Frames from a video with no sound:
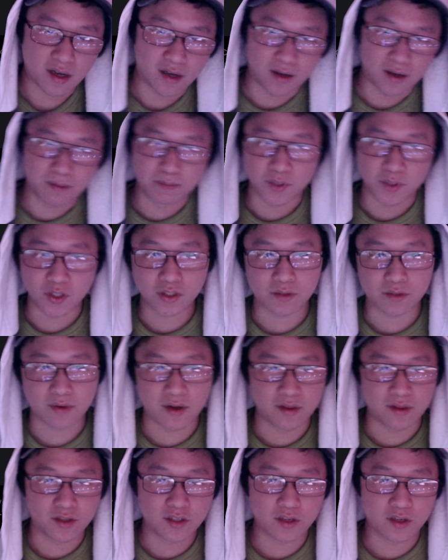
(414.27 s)
built
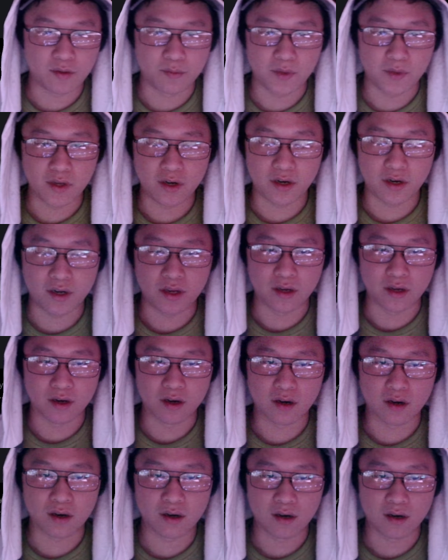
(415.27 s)
around this community
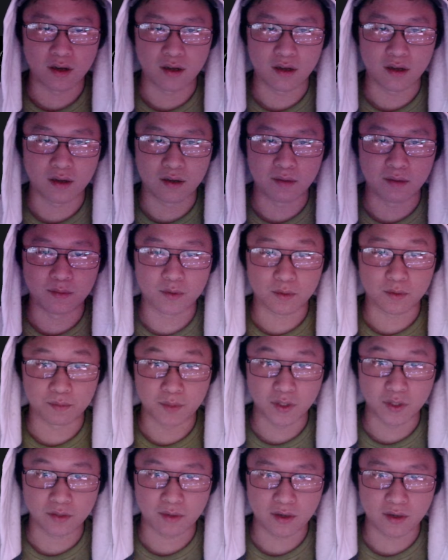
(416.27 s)
here,
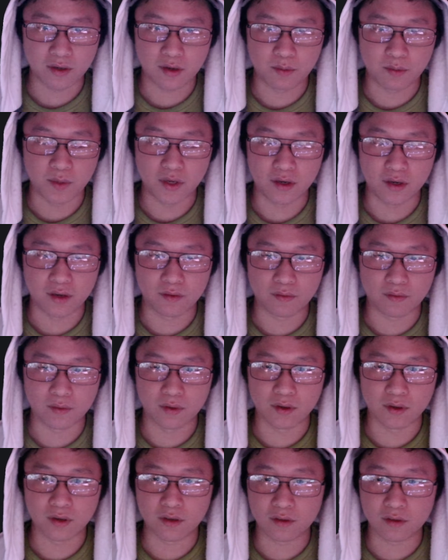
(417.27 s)
built around community
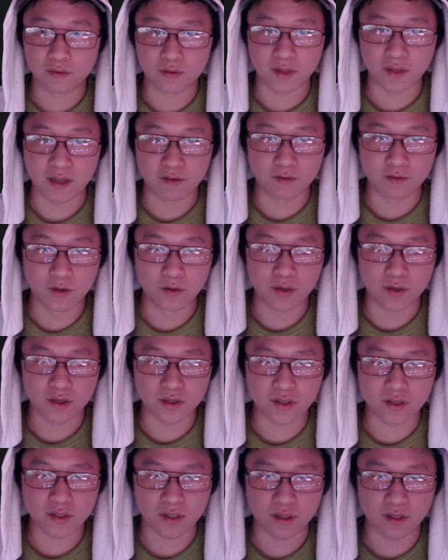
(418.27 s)
for that
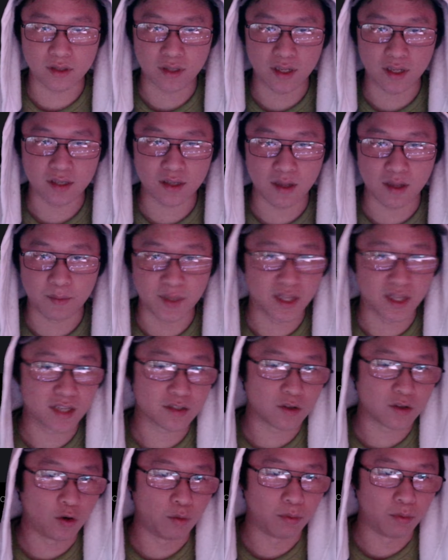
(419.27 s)
focus, and that, I mean,
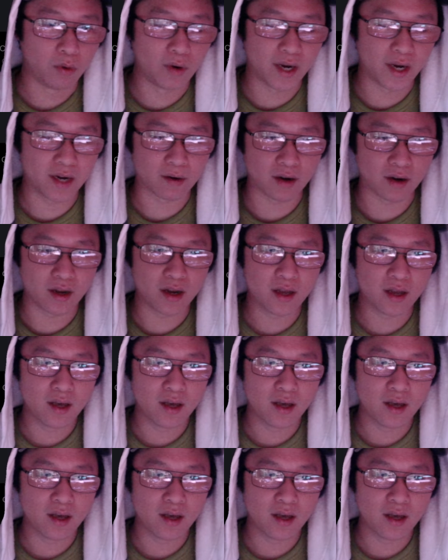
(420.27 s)
that's the whole point, right?